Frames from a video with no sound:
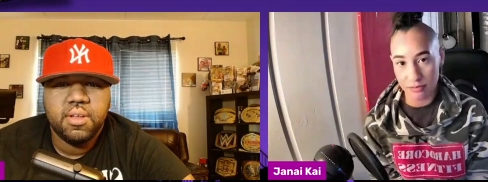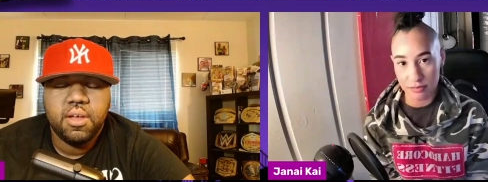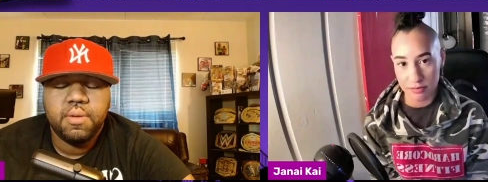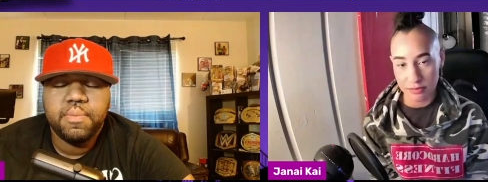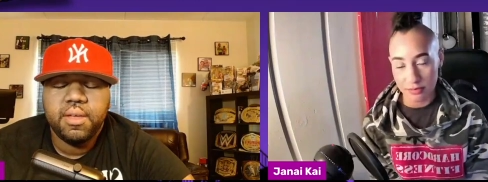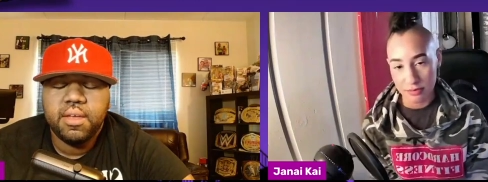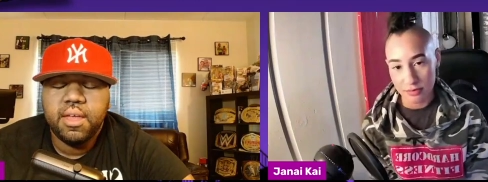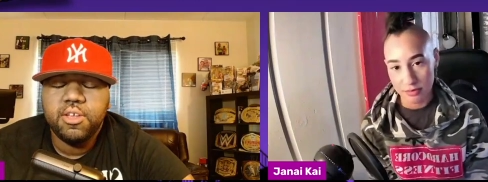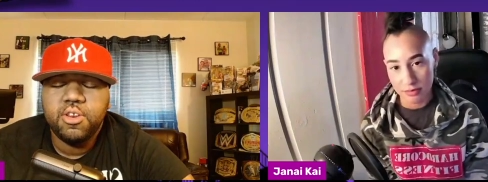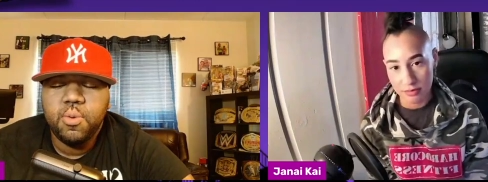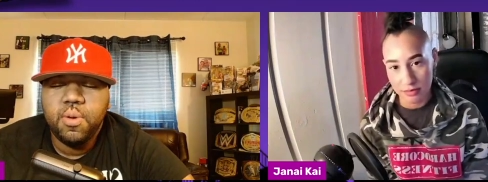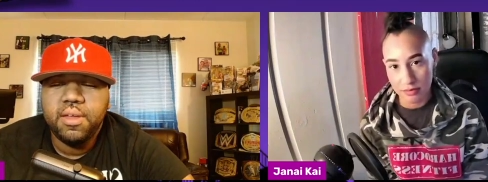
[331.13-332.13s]
Speaker 1: Oh man, and
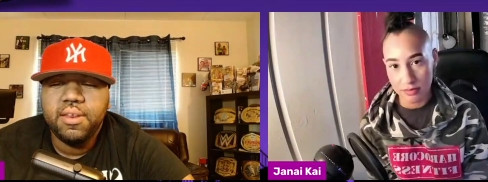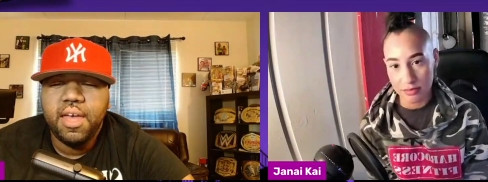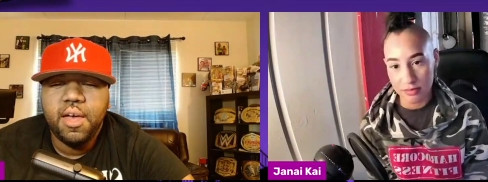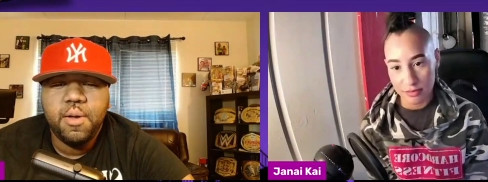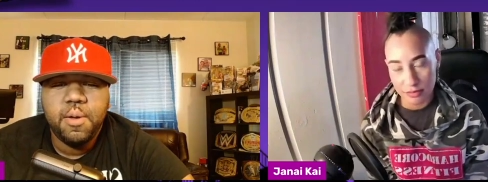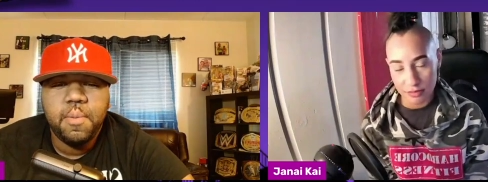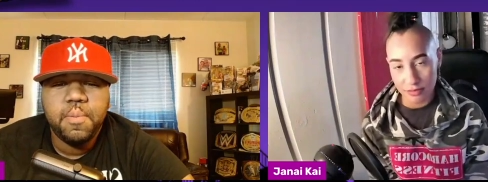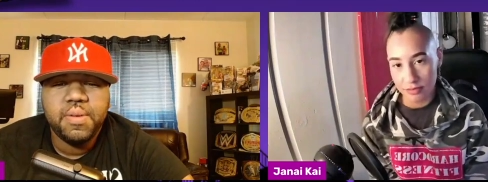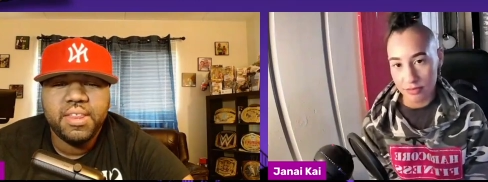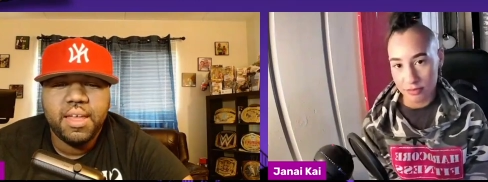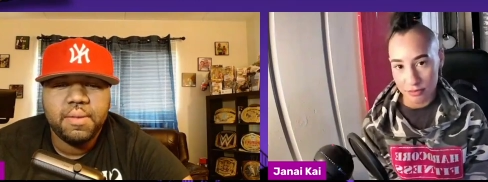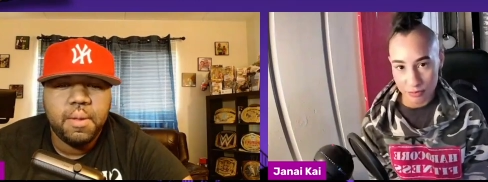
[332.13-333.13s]
you know what? Now I'm gonna
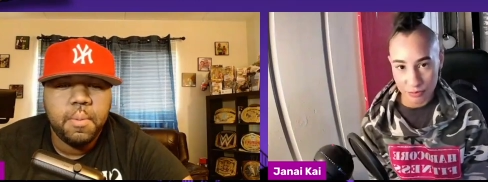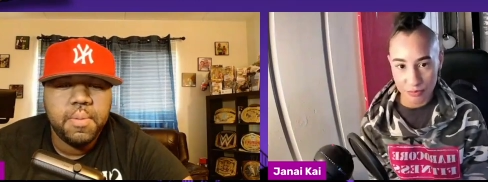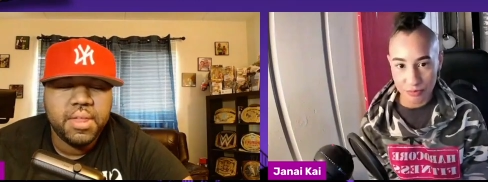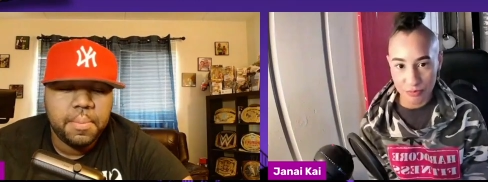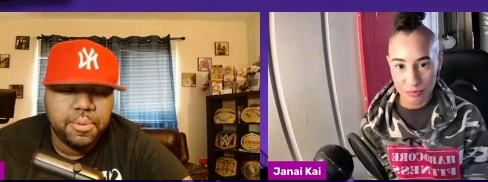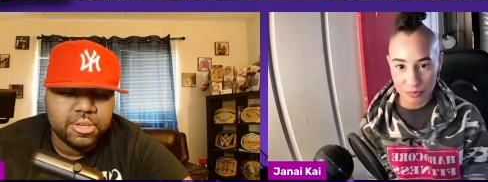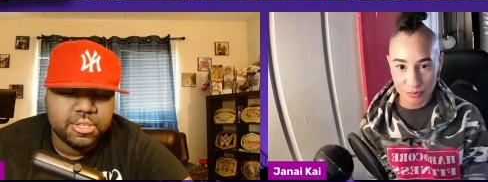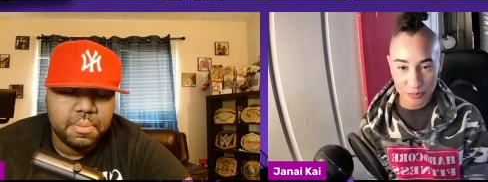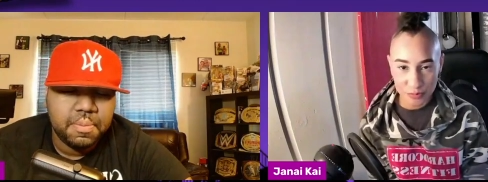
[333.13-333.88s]
be that. I'm gonna be that person.